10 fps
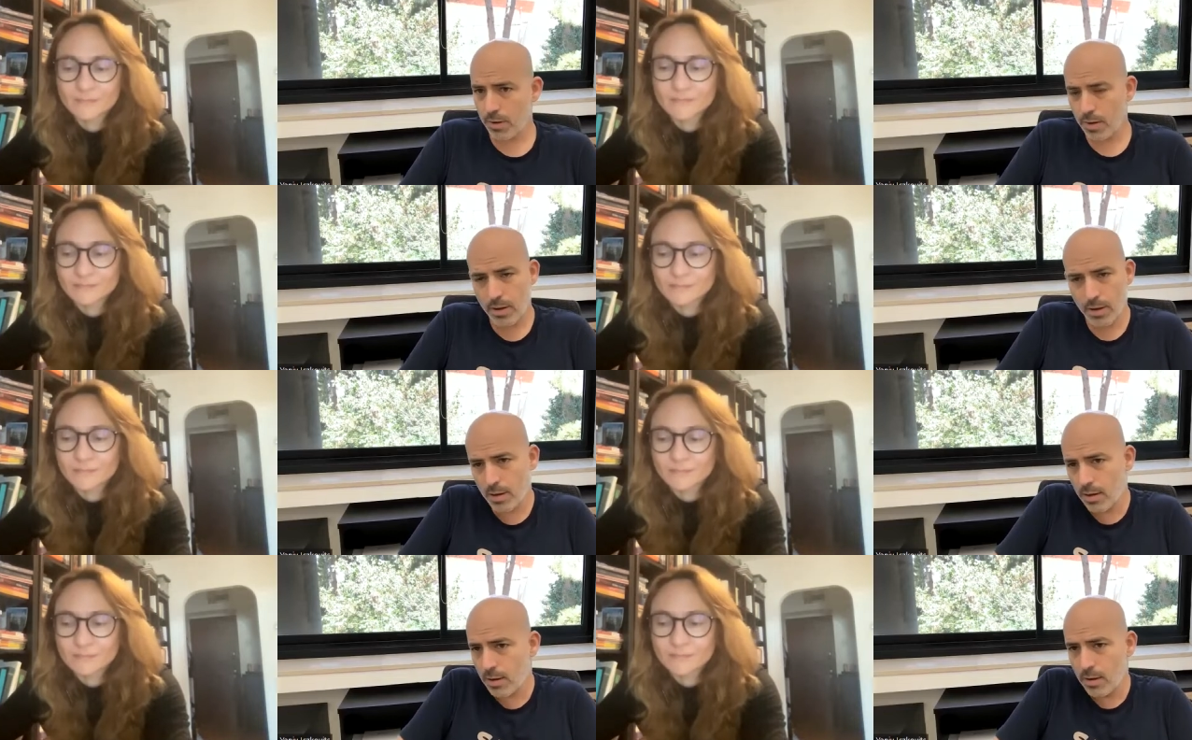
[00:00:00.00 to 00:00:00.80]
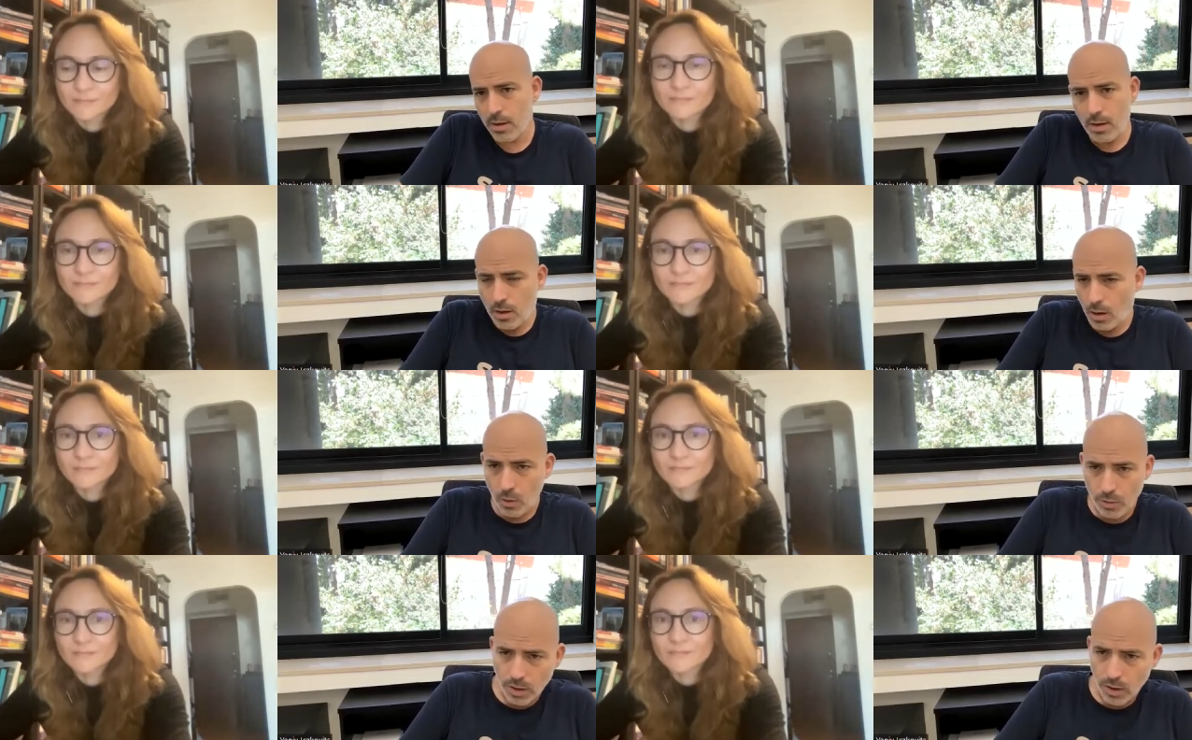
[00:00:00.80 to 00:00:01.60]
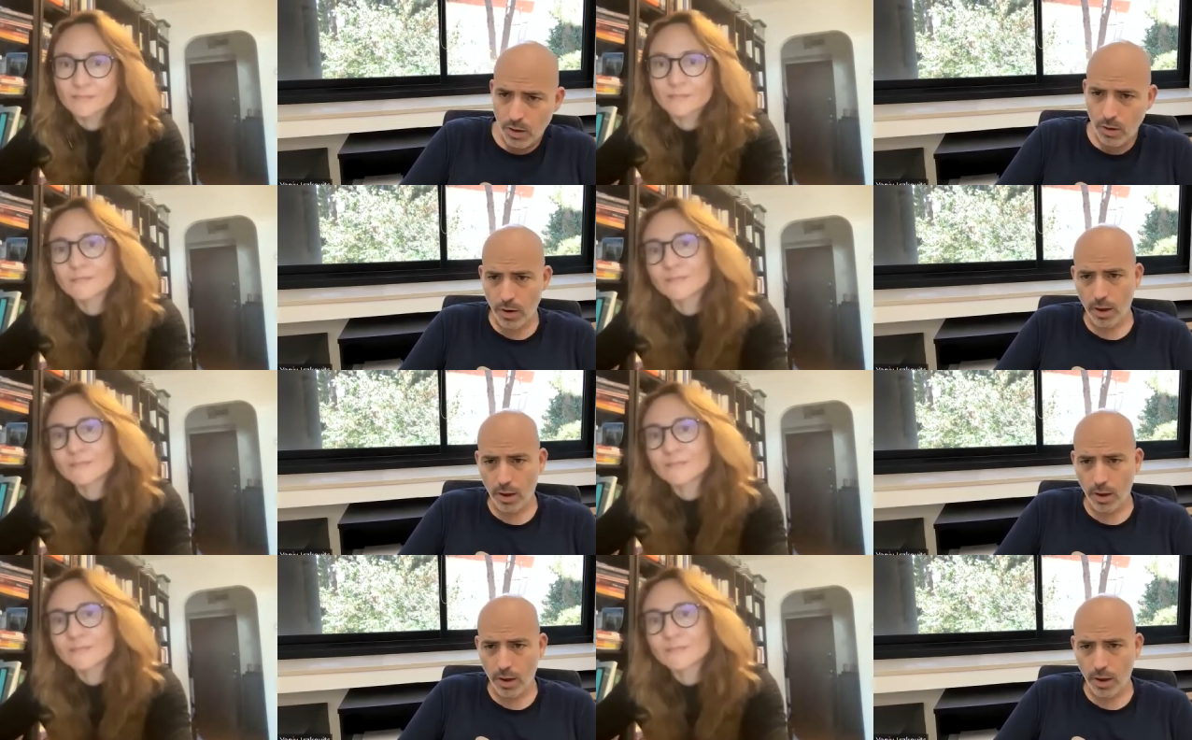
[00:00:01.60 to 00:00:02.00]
Speaker 1: uh, owner.